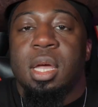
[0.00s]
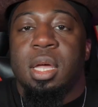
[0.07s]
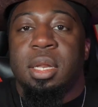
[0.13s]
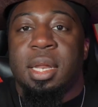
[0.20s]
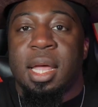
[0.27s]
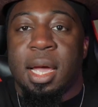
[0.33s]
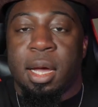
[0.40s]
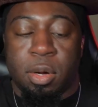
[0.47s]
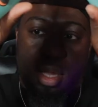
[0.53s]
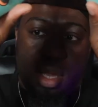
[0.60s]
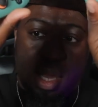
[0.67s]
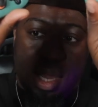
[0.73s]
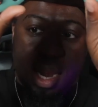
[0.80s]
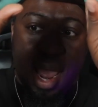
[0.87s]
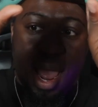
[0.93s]
Now,
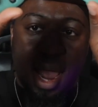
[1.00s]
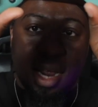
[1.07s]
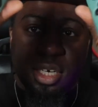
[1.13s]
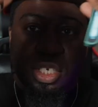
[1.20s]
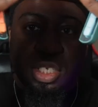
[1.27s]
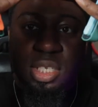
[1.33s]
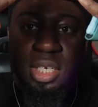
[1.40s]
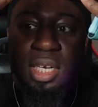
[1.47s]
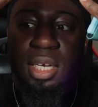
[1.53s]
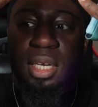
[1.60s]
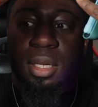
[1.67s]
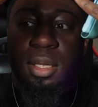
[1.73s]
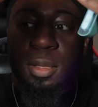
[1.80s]
it actually